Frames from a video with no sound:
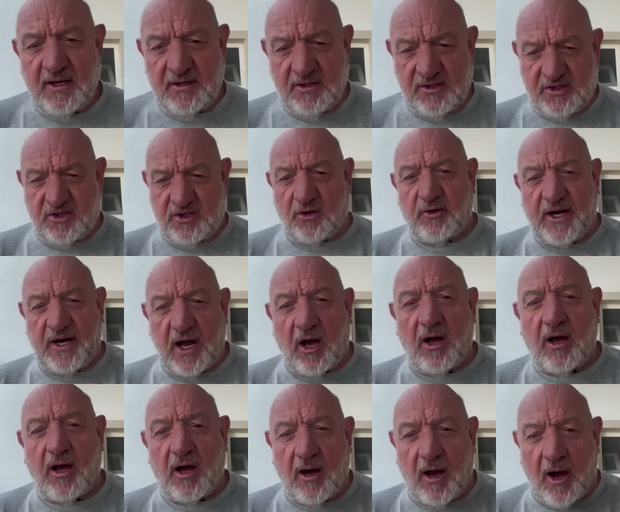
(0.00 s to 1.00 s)
sorry,
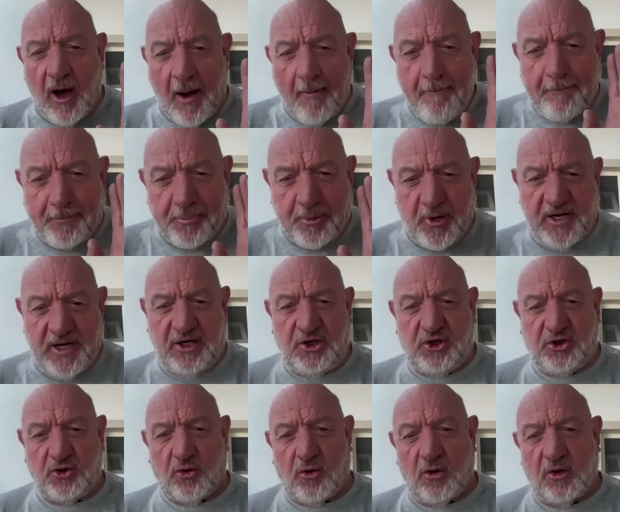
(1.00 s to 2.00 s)
I'm pretty
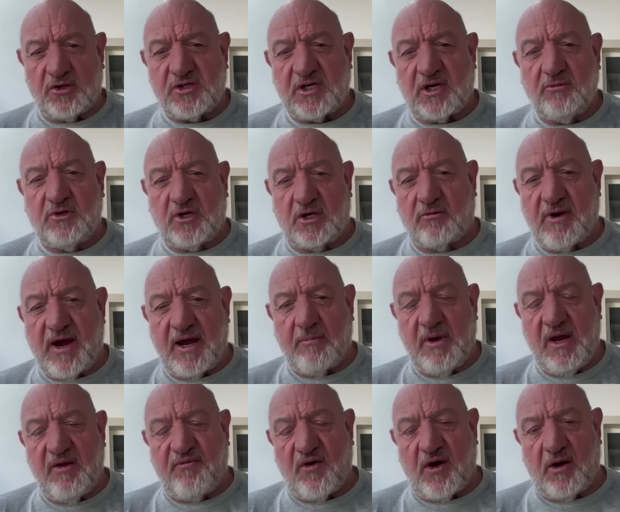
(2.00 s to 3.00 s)
sure, so correct
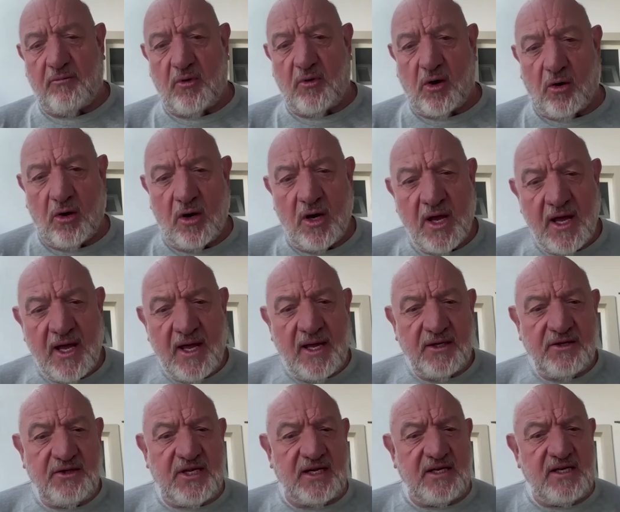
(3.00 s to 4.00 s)
me if I'm wrong.
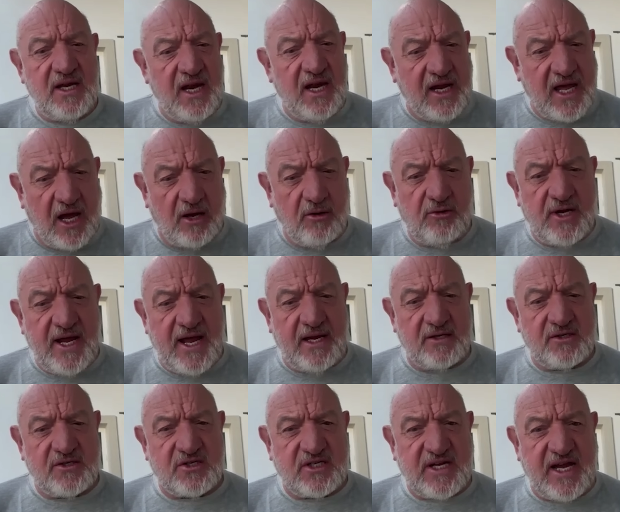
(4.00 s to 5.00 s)
Didn't it go
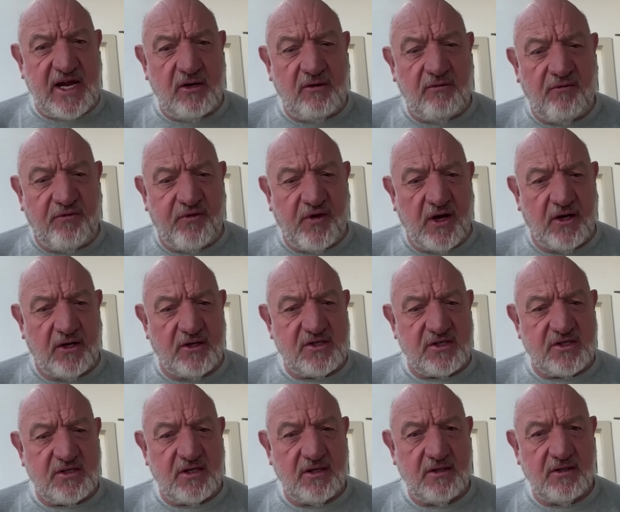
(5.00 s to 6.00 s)
down stern
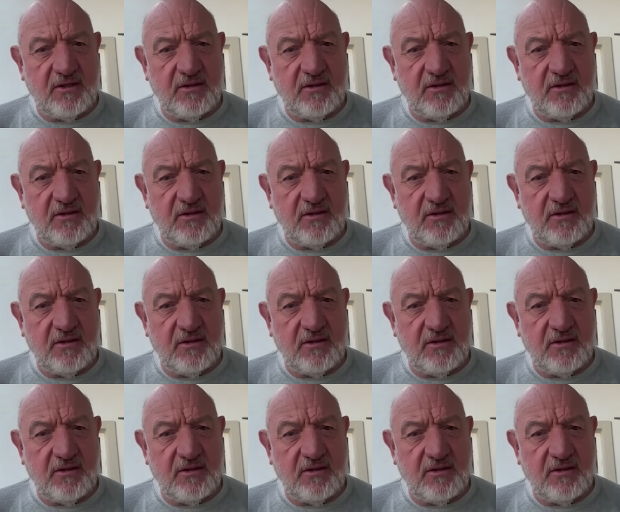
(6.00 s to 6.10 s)
first?